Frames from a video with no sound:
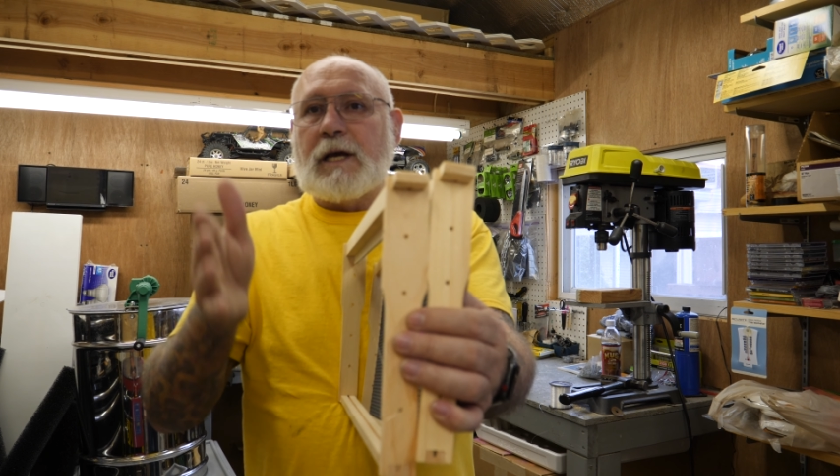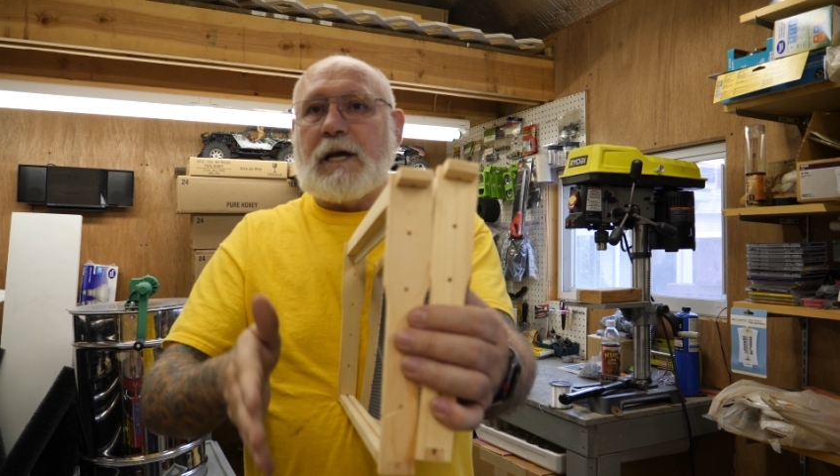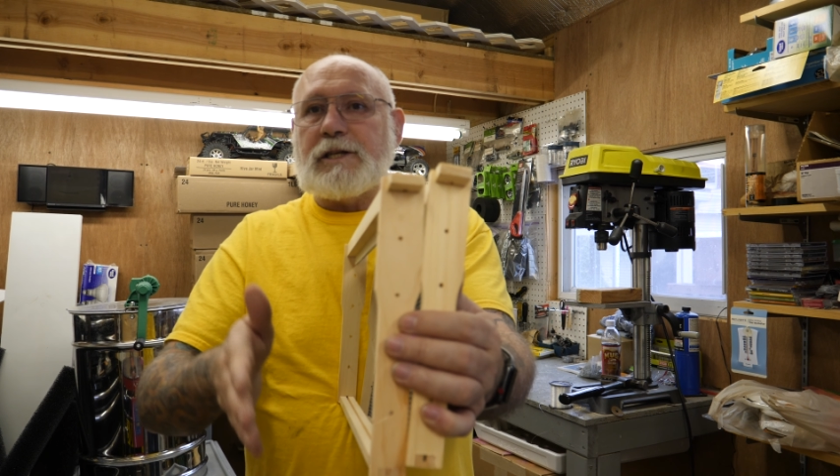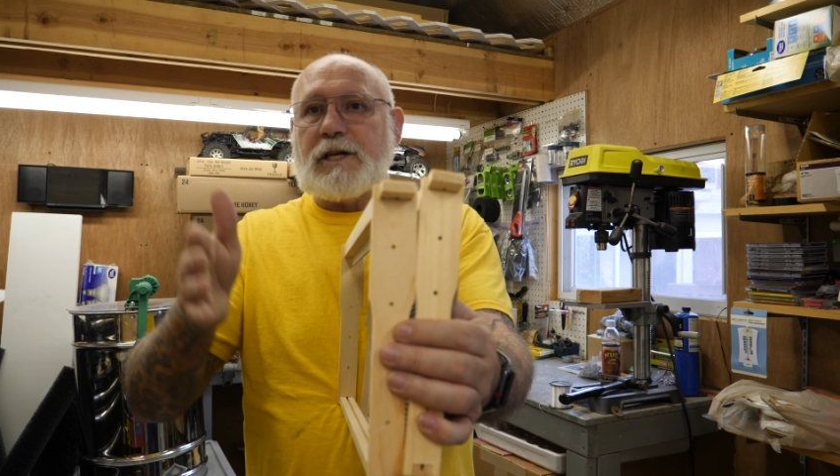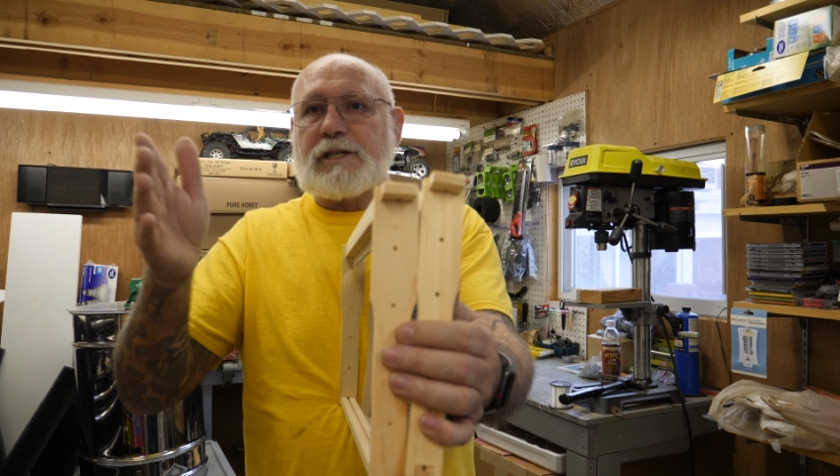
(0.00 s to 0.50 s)

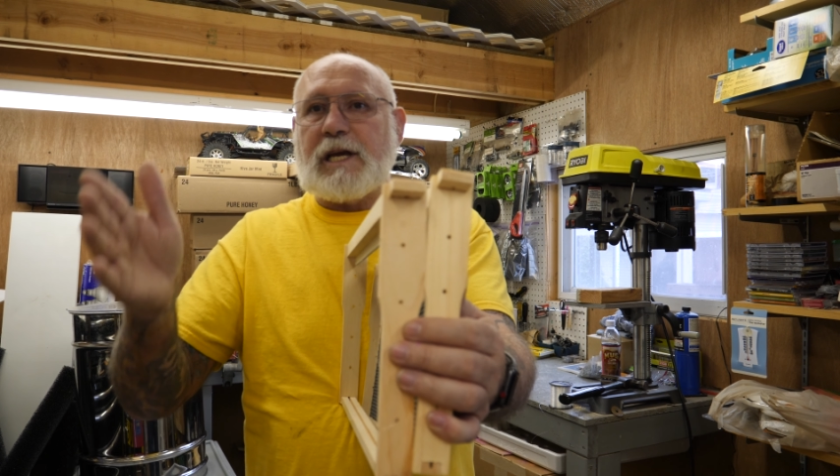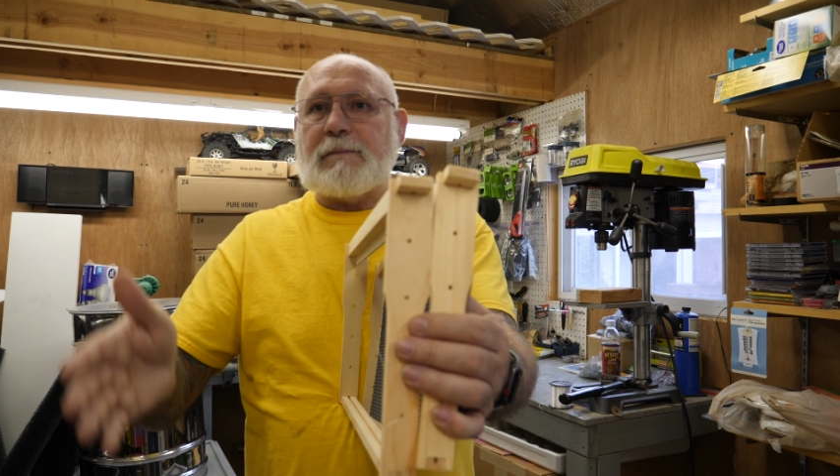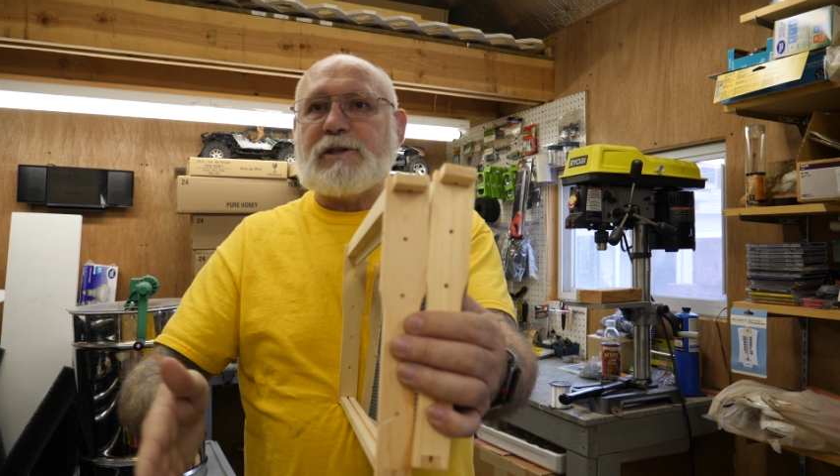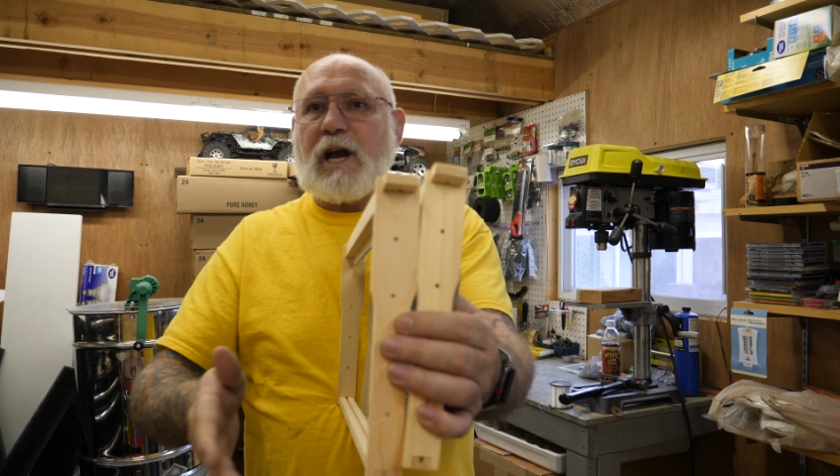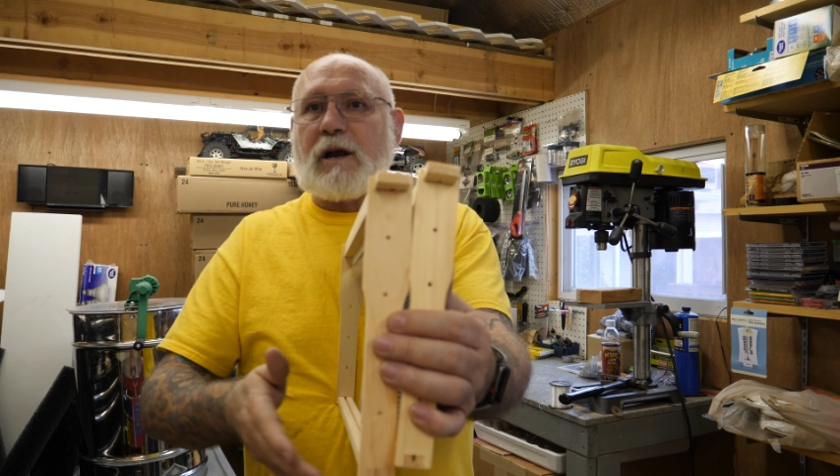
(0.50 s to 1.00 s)
and just
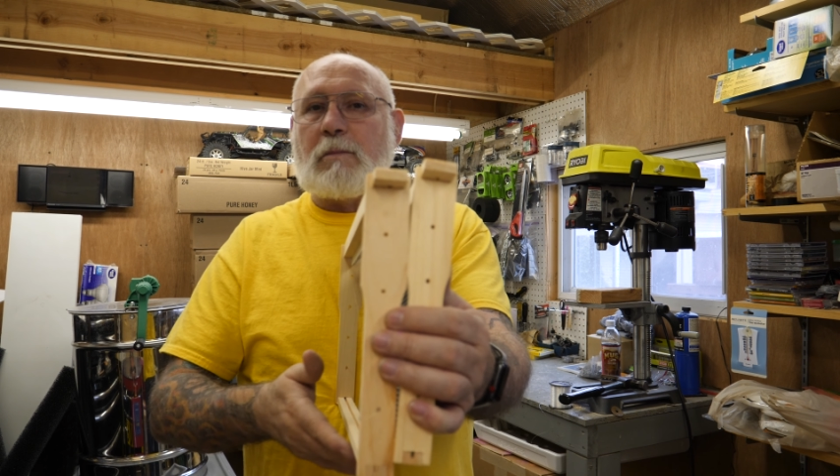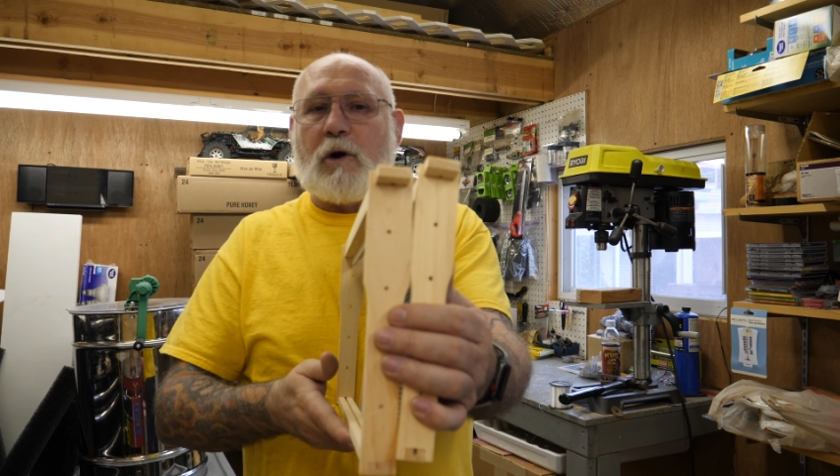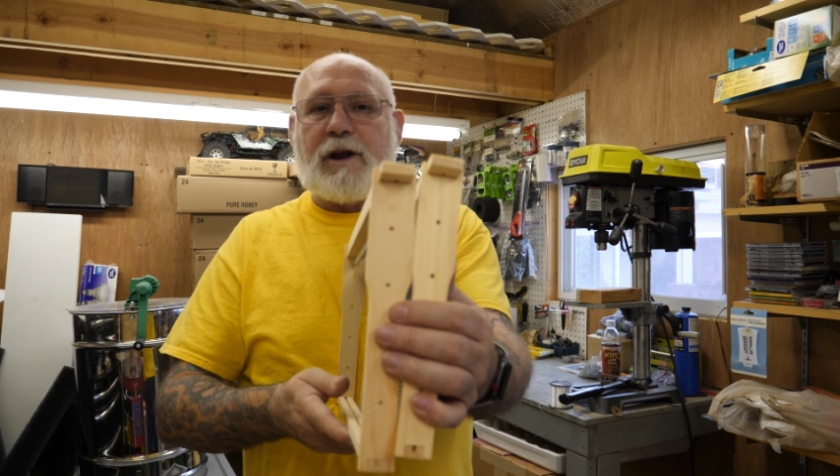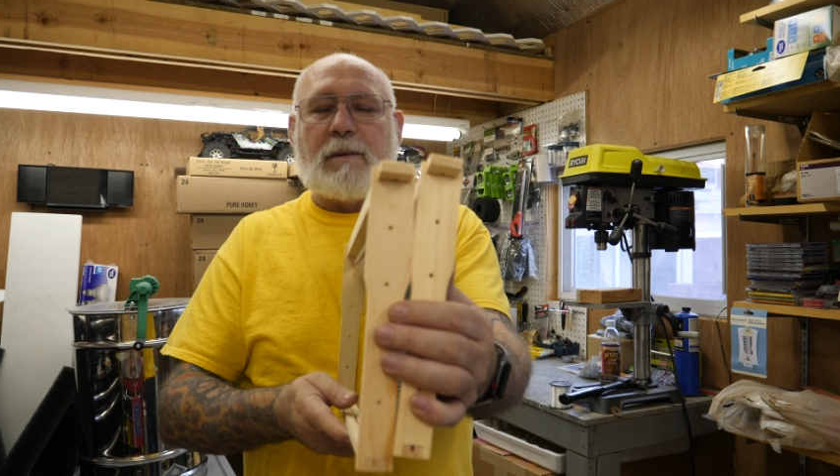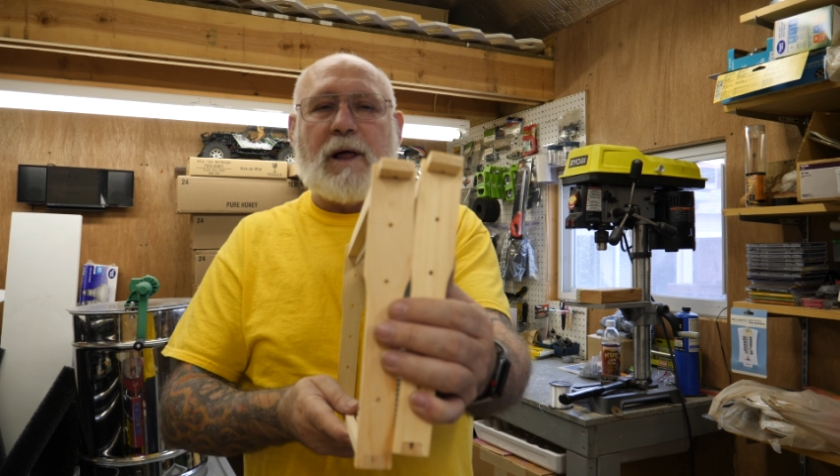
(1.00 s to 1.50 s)
keep
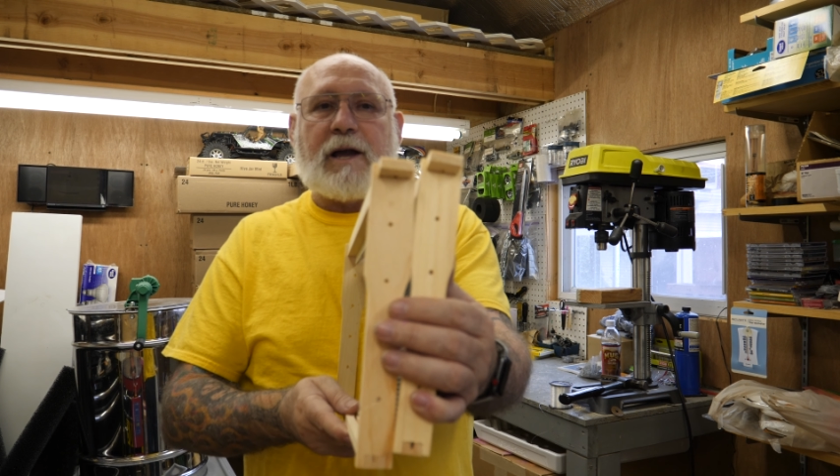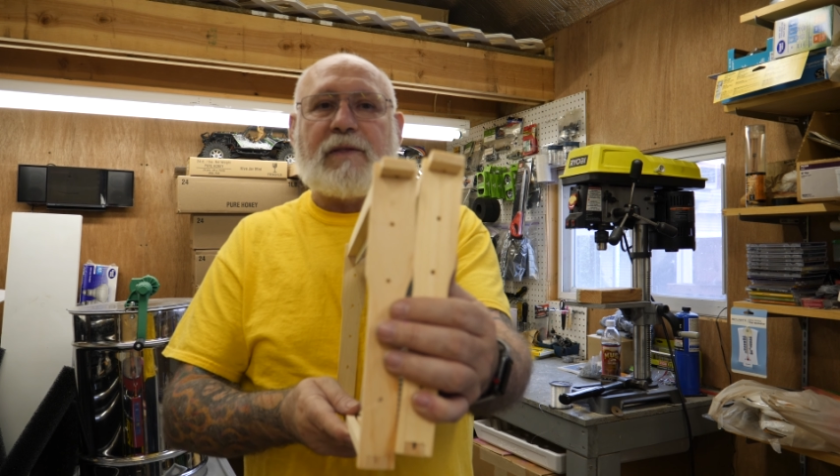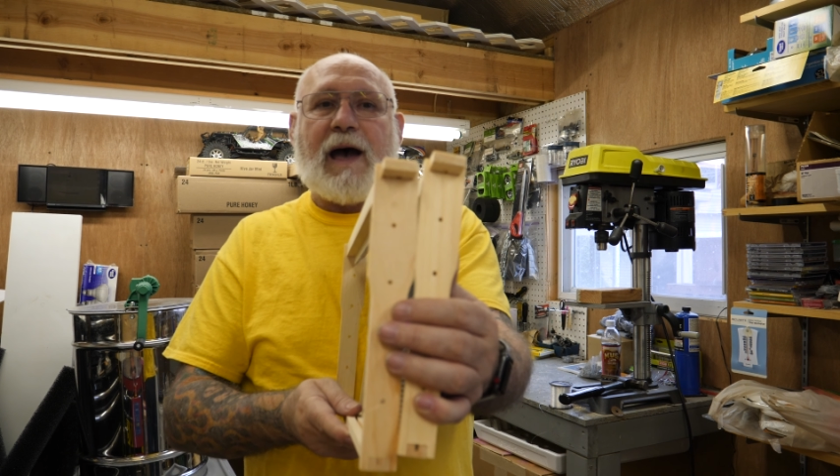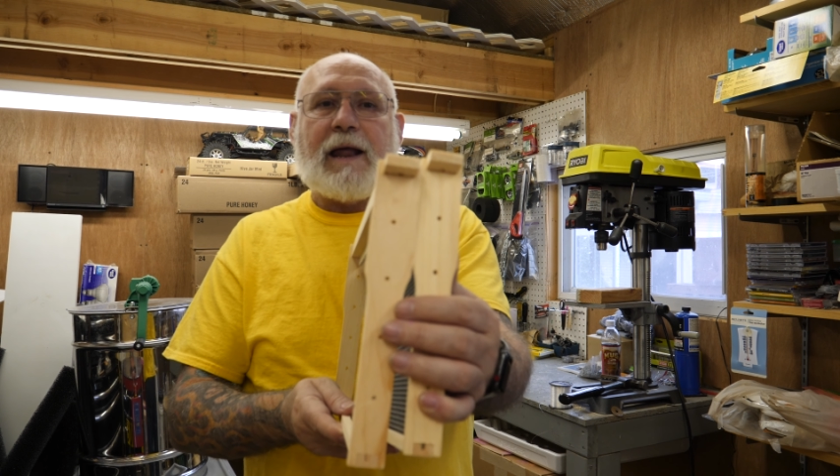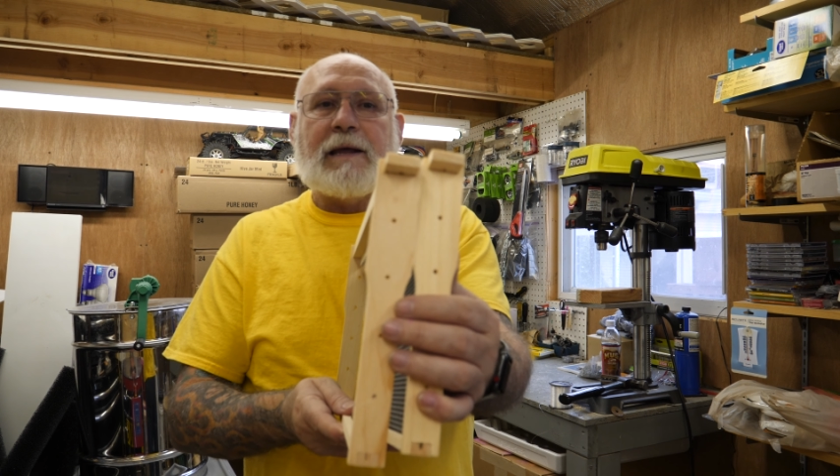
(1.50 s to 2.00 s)
checkerboarding them like
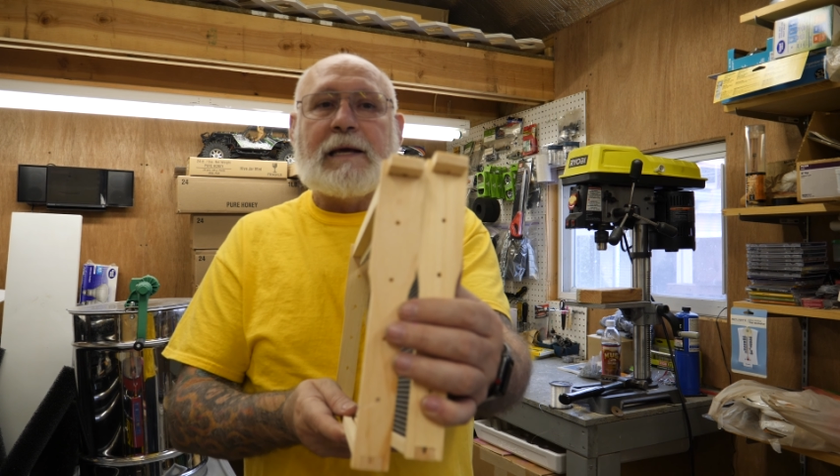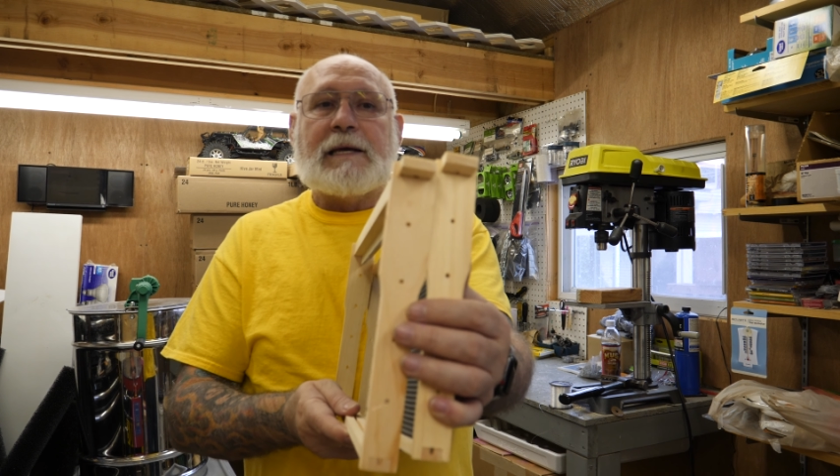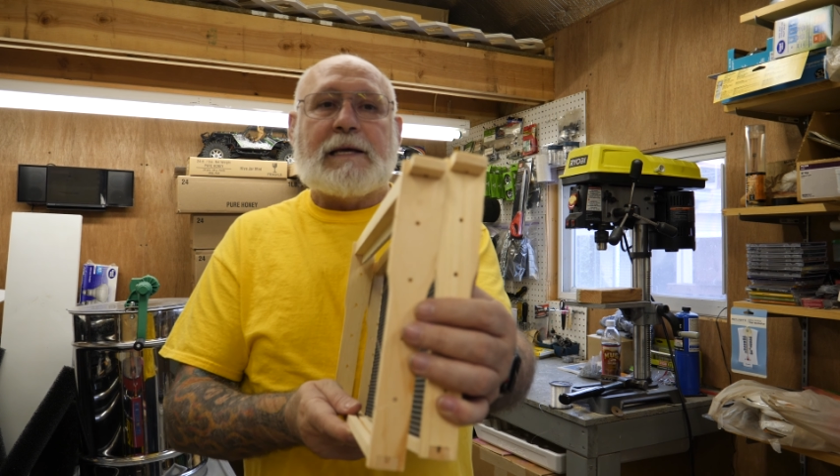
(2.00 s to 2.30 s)
that.